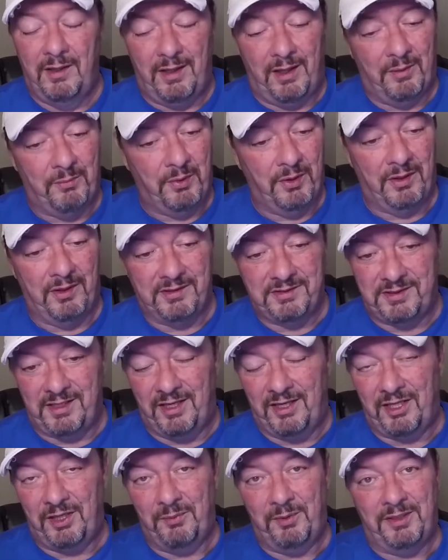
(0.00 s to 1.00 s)
Ambarella is
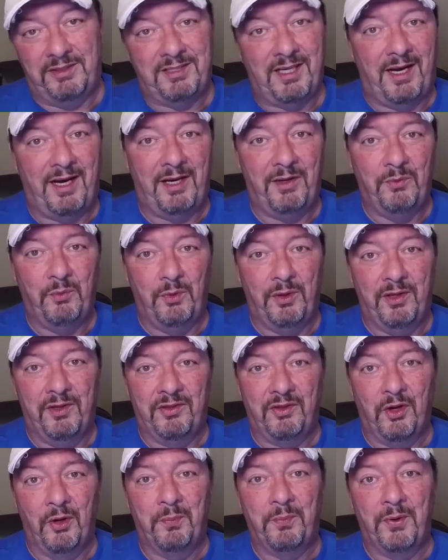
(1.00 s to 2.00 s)
not going to be tied
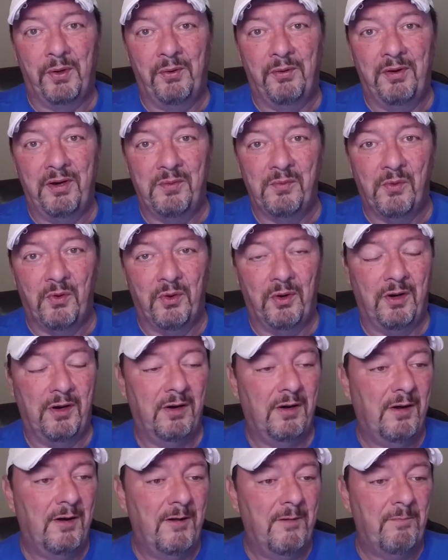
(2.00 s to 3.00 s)
with GoPro
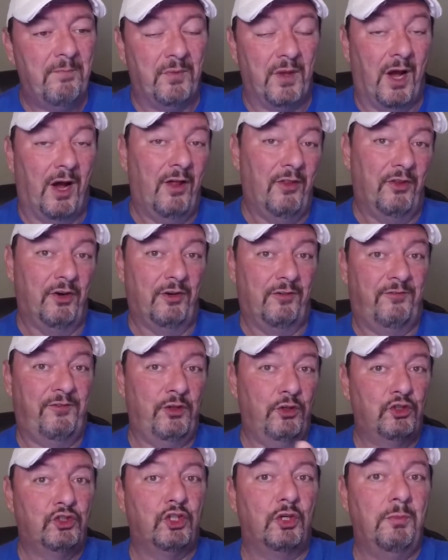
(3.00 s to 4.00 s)
anymore on their
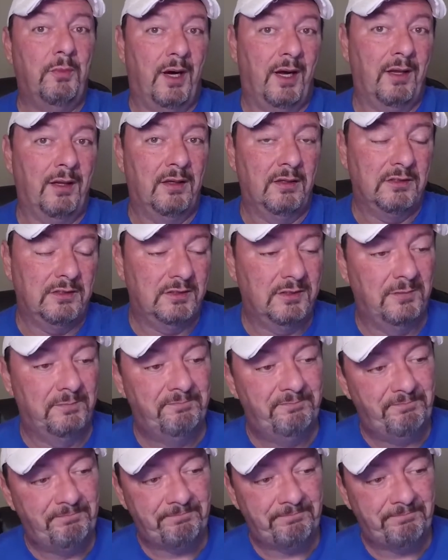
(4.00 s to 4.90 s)
future models.